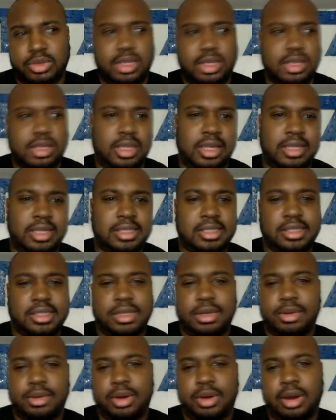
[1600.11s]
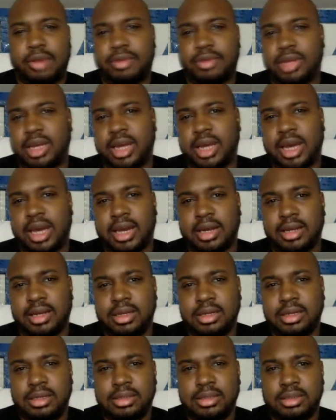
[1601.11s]
He thinks, you know, I already got
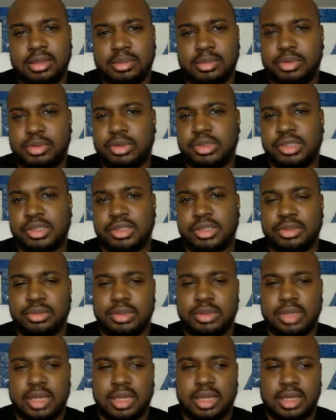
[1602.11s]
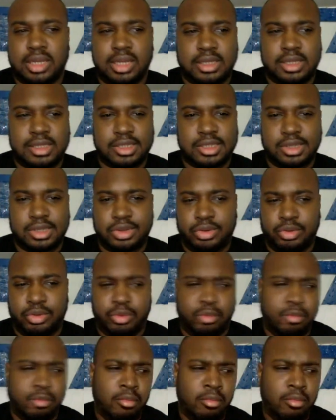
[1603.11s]
the person who did this, so,